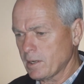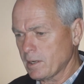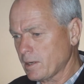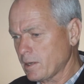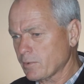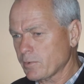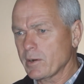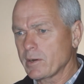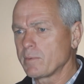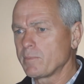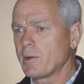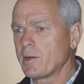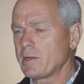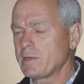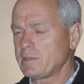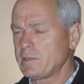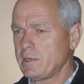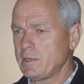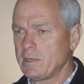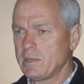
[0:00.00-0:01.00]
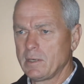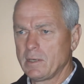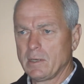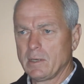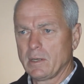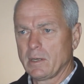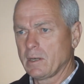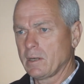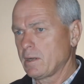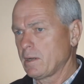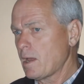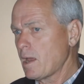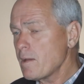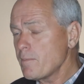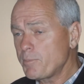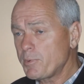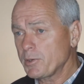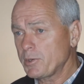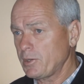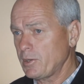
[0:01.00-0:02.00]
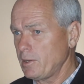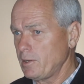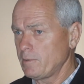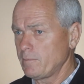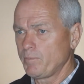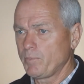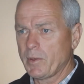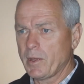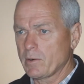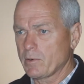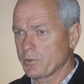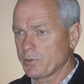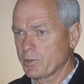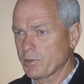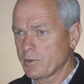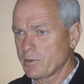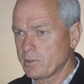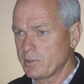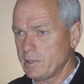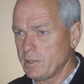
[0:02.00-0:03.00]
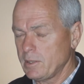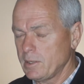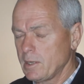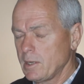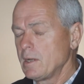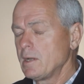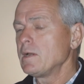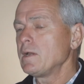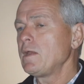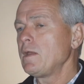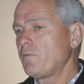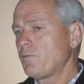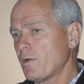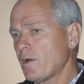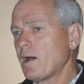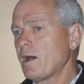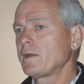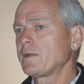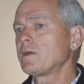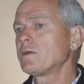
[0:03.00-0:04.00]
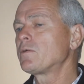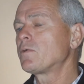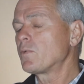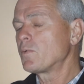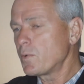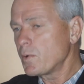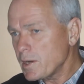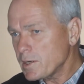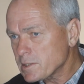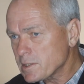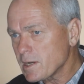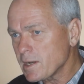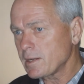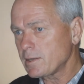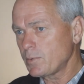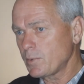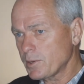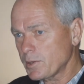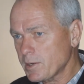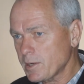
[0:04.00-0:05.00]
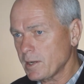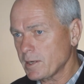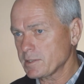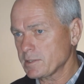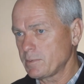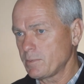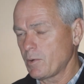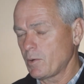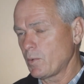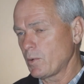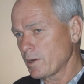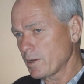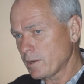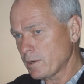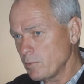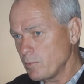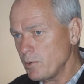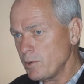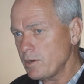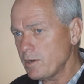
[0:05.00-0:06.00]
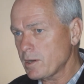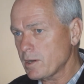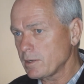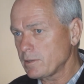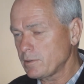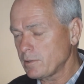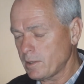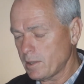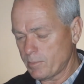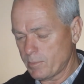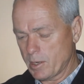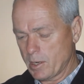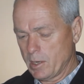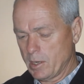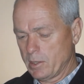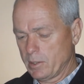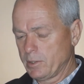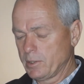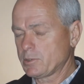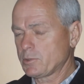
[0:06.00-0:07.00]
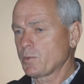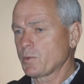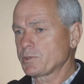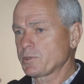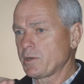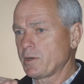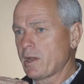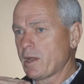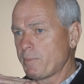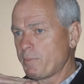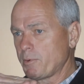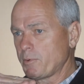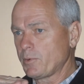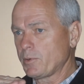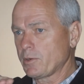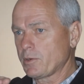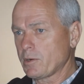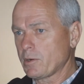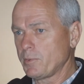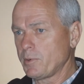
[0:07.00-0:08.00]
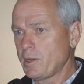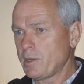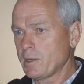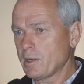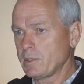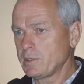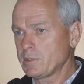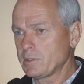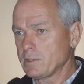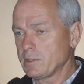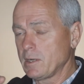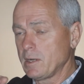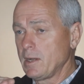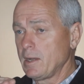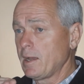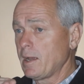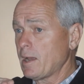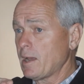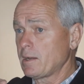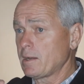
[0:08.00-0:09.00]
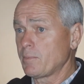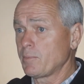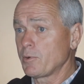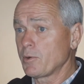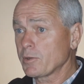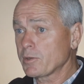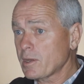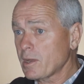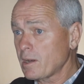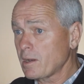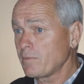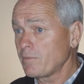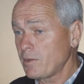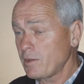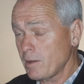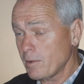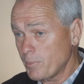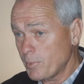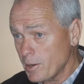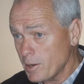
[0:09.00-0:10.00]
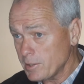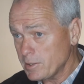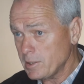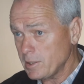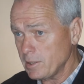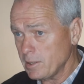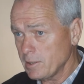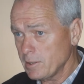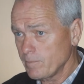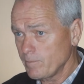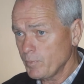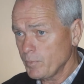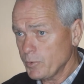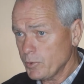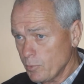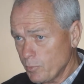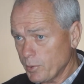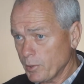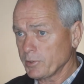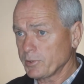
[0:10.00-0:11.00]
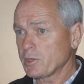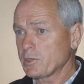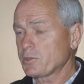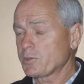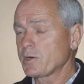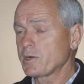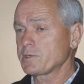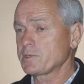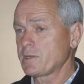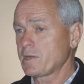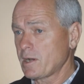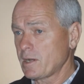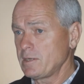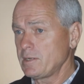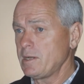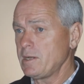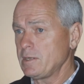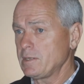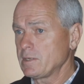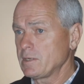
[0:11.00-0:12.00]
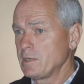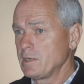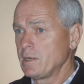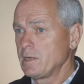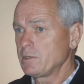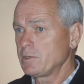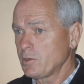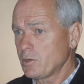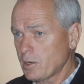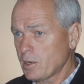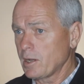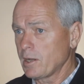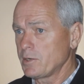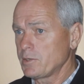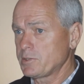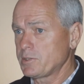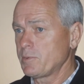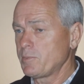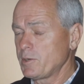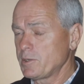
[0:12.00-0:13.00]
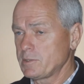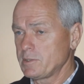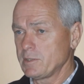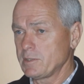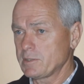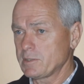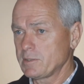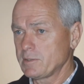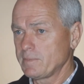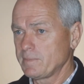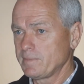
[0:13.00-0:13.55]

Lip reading: credibility, empathy, and authority, if I don't resonate with the customer when I communicate to them, this is what's going to happen with the communication. And I'm not going to have the ability to build the trust that I need to close the business.